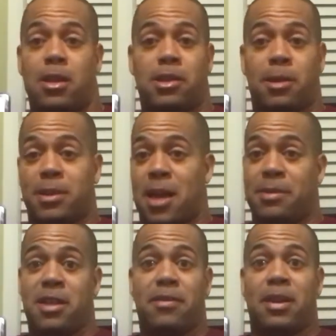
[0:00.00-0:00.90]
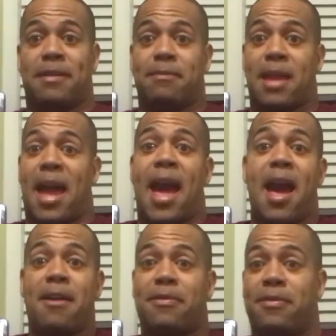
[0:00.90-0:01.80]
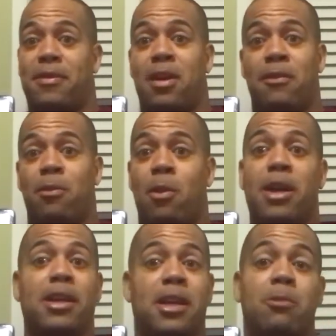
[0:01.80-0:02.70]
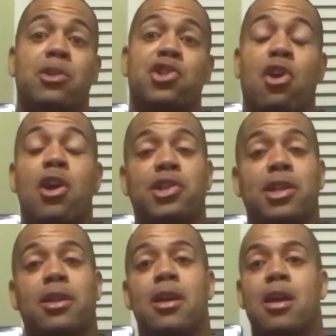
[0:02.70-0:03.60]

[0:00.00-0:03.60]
sometimes even half of what he was charging,